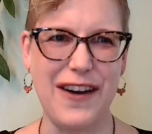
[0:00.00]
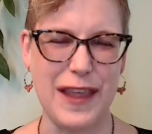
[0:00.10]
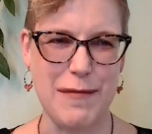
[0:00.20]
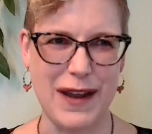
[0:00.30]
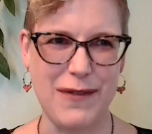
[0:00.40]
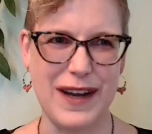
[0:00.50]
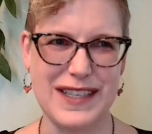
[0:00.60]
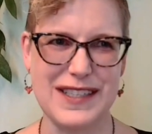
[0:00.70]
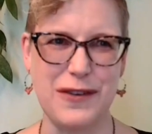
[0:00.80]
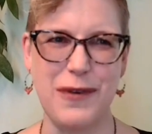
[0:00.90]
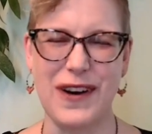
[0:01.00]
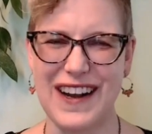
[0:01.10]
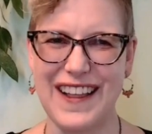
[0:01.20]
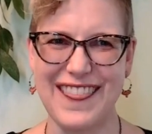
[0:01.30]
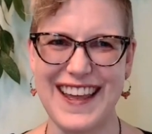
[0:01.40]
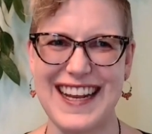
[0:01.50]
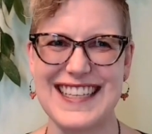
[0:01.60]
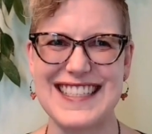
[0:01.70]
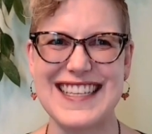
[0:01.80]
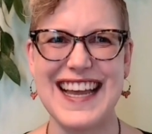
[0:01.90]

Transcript: they might want to work on things.